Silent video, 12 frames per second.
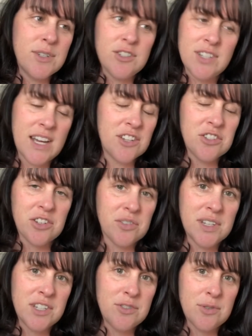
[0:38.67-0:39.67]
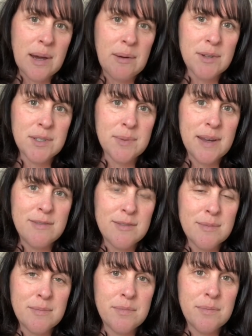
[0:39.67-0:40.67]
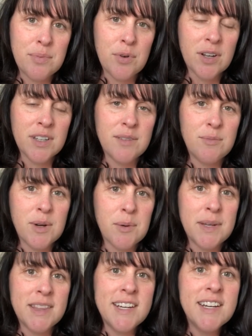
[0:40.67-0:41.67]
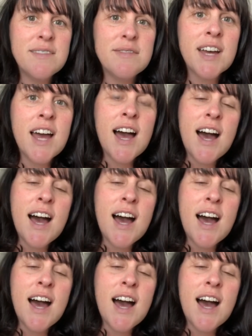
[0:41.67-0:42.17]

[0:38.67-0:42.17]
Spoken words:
which is actually only 2 hours away from Portland where we live,